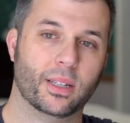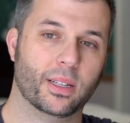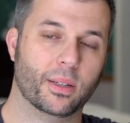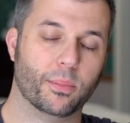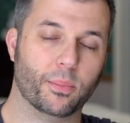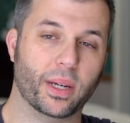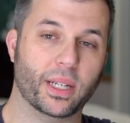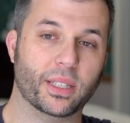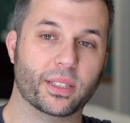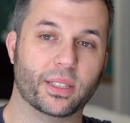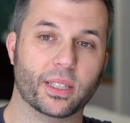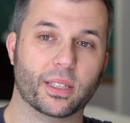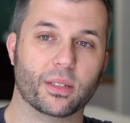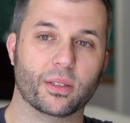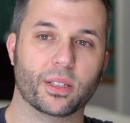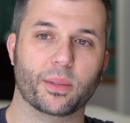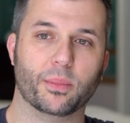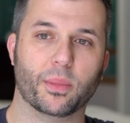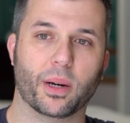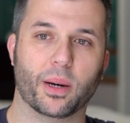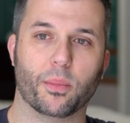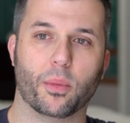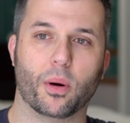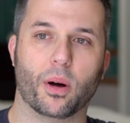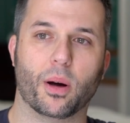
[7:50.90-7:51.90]
basically
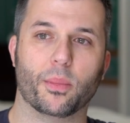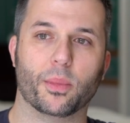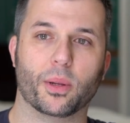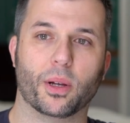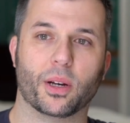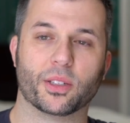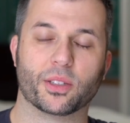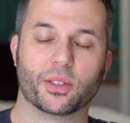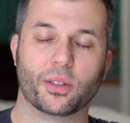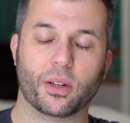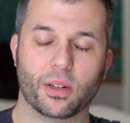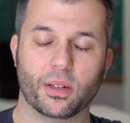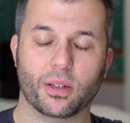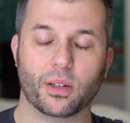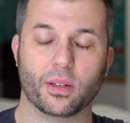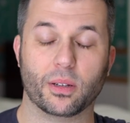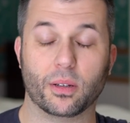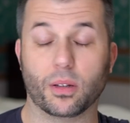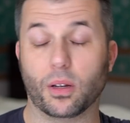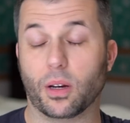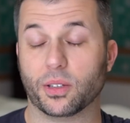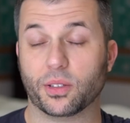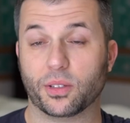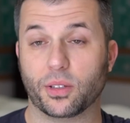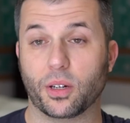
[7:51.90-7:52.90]
my mom
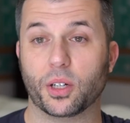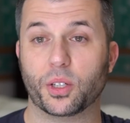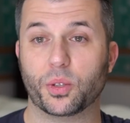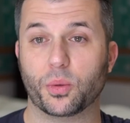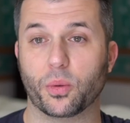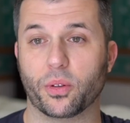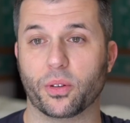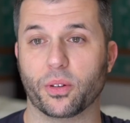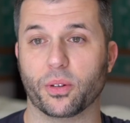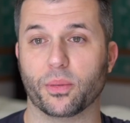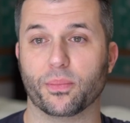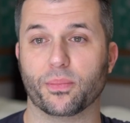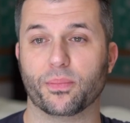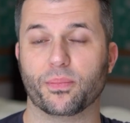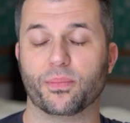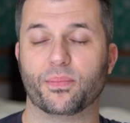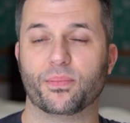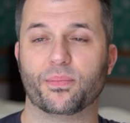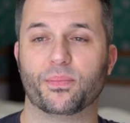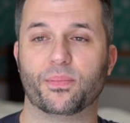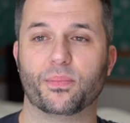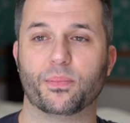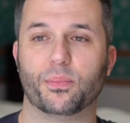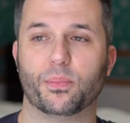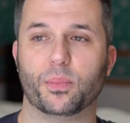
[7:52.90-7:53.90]
lost touch with him
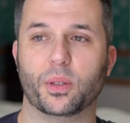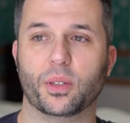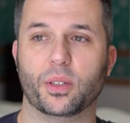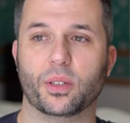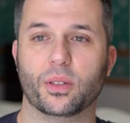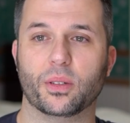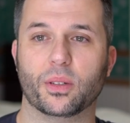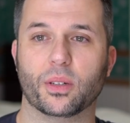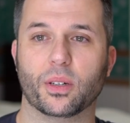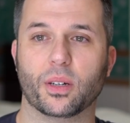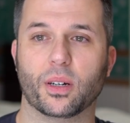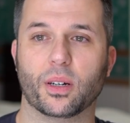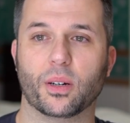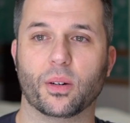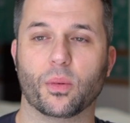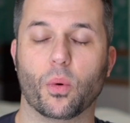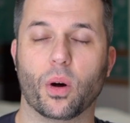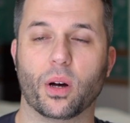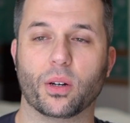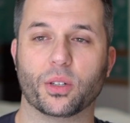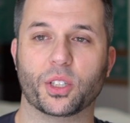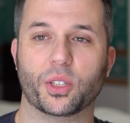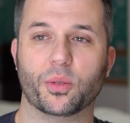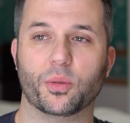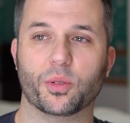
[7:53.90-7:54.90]

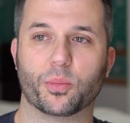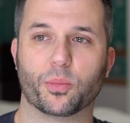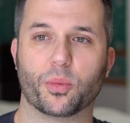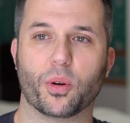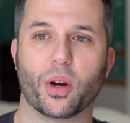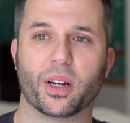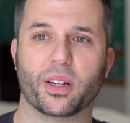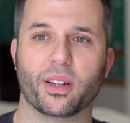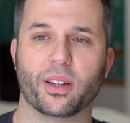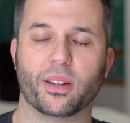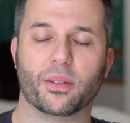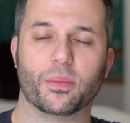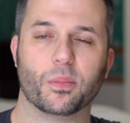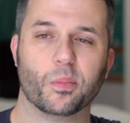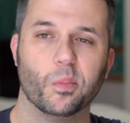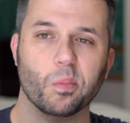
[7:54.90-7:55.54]
while she was pregnant."